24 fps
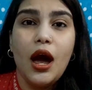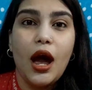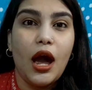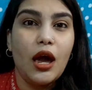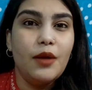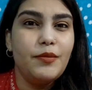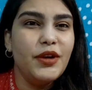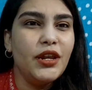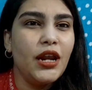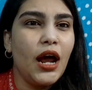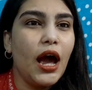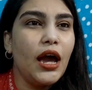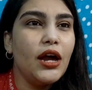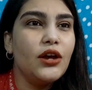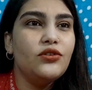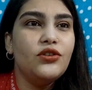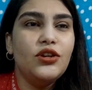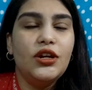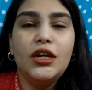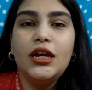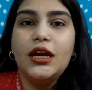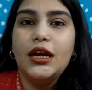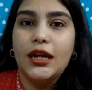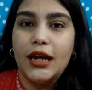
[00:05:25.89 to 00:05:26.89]
i mean i
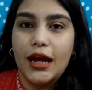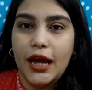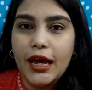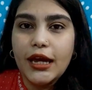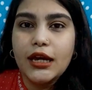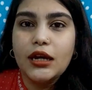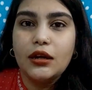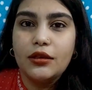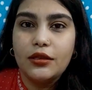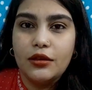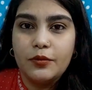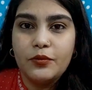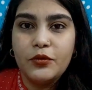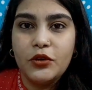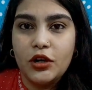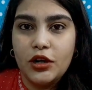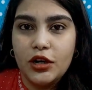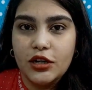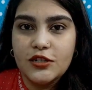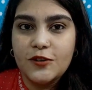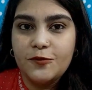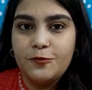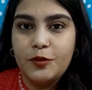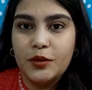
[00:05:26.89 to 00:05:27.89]
really like the
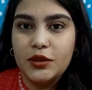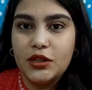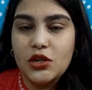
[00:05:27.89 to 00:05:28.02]
products of